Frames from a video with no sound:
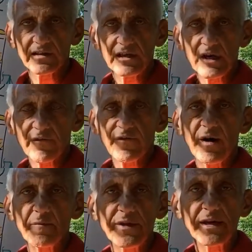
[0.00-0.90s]

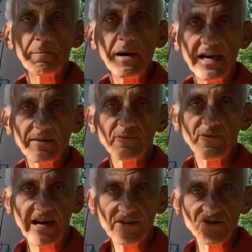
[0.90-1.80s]
from the bottom
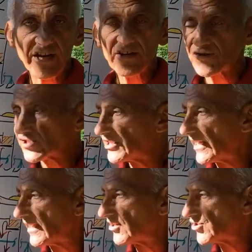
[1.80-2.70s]
fractionation
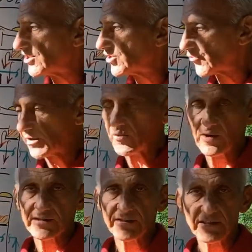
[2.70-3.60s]
stage into the
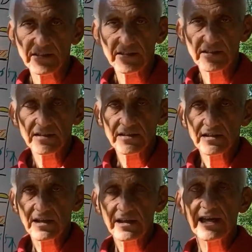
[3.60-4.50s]
reboiler.
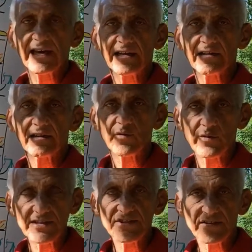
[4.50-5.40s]
Again, the
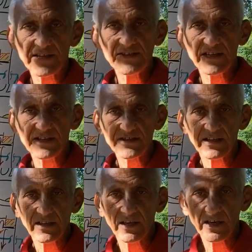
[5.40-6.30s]
reason this is
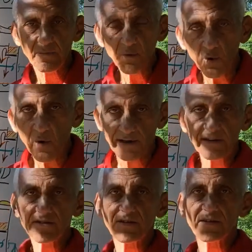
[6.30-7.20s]

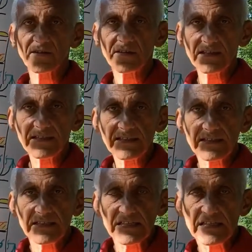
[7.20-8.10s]
important
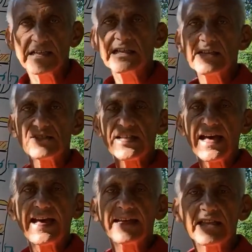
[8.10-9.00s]
is
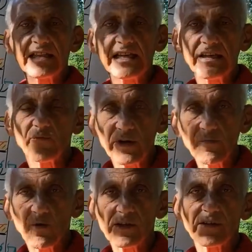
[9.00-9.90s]
that the
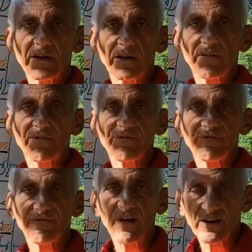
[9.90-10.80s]
reboiler
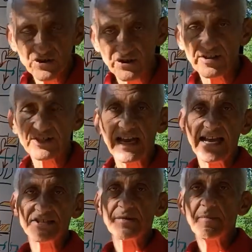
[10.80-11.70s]
functions
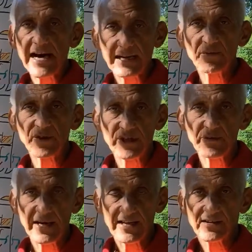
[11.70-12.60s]
as the bottom
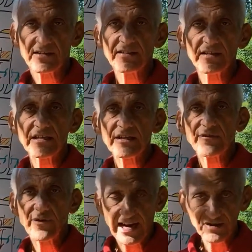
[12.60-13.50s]
theoretical
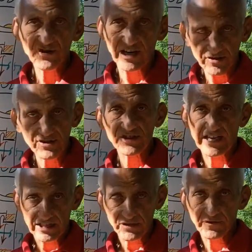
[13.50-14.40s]
fractionation
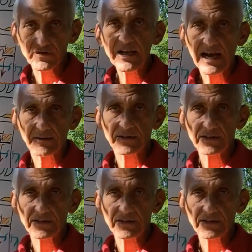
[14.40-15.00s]
stage of your tower.